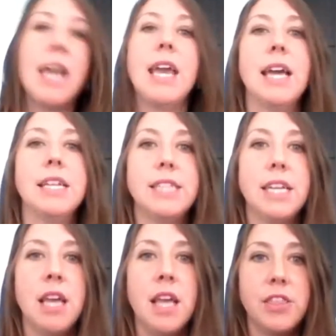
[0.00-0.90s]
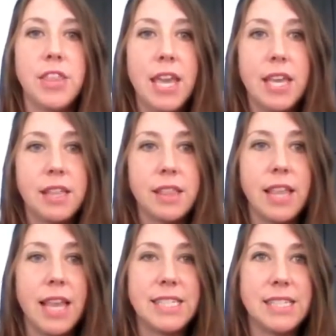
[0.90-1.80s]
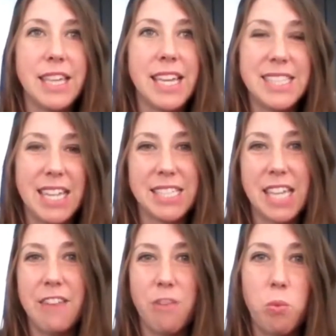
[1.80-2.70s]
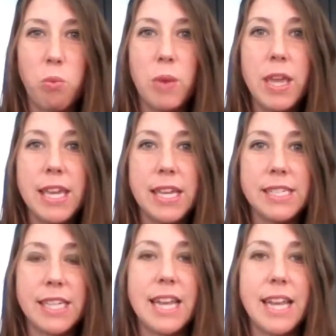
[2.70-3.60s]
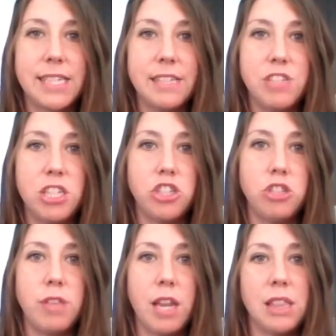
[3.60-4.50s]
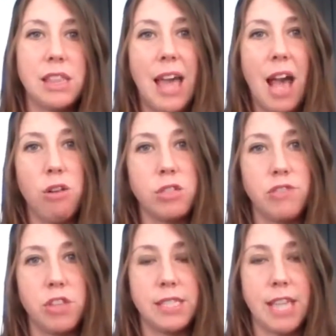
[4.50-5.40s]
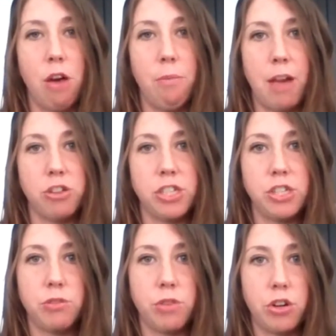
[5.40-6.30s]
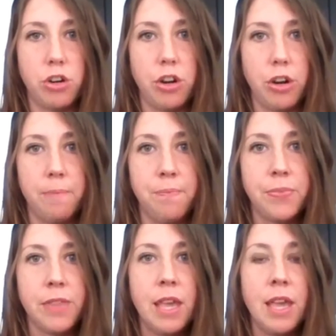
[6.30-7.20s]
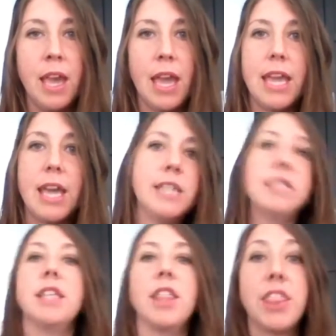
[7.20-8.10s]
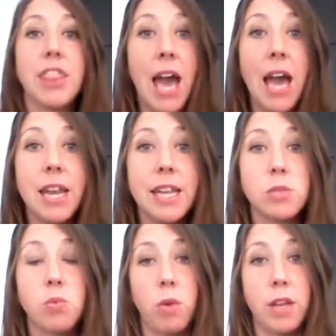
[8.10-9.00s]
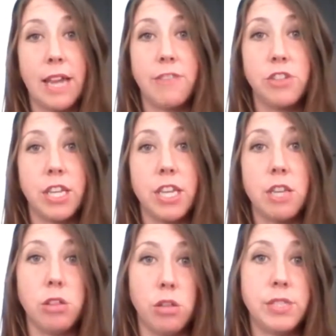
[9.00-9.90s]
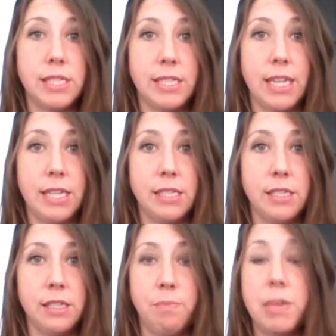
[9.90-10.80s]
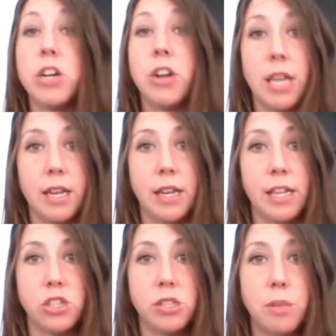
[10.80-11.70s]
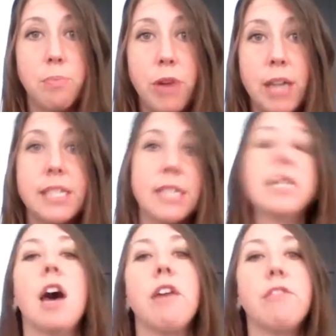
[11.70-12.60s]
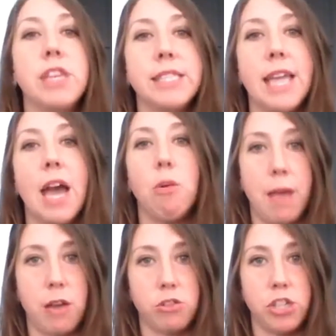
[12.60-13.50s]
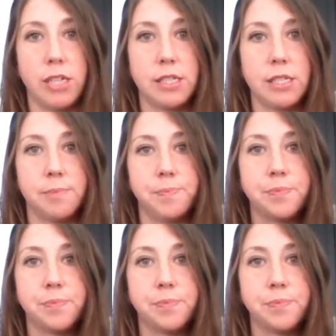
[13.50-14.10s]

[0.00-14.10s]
And it's like I said, it's kind of a weakened connective tissue that allows for this outpouching to occur. And that is what diverticulosis is, period. It's just the presence of these outpouchings.